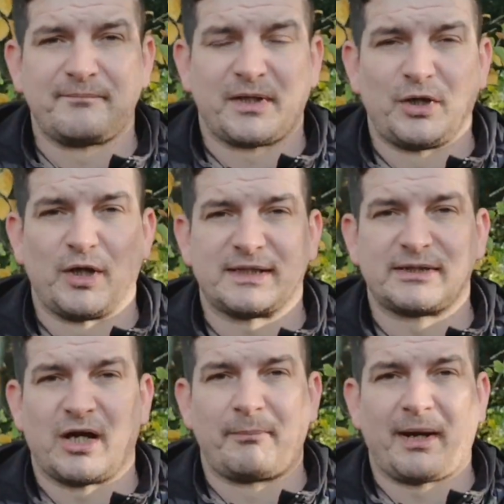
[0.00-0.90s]
You know, it's
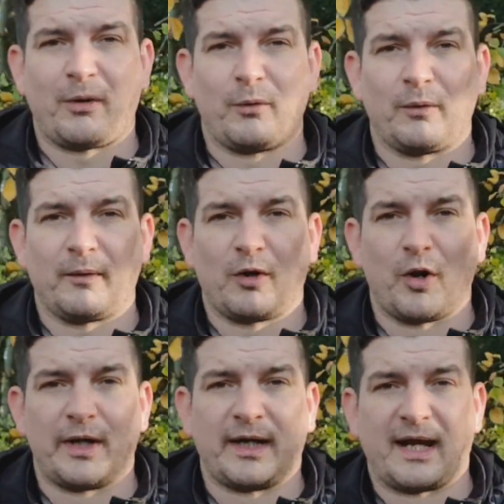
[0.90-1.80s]
not about
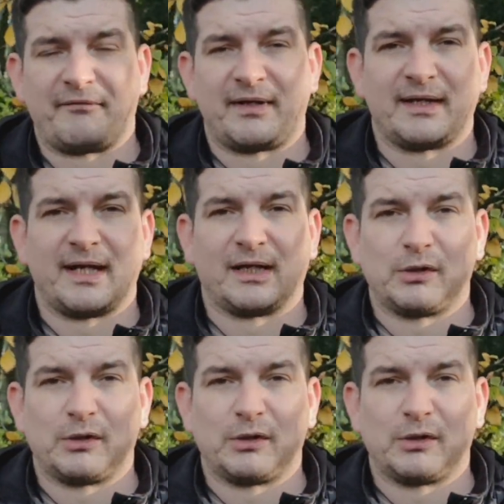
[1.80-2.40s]
going and having a